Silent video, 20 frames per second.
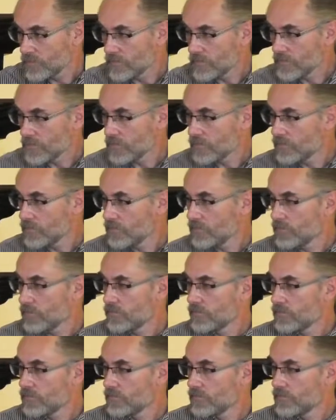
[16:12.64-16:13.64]

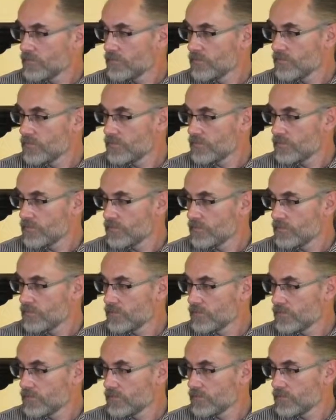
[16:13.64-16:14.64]

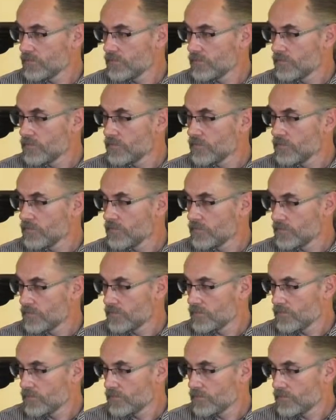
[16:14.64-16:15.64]

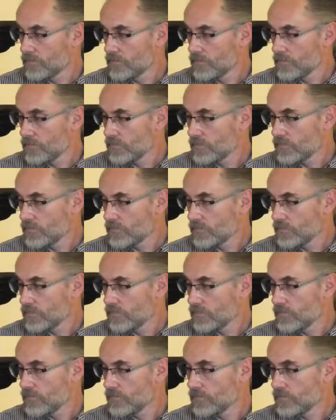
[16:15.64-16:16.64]
(not speaking)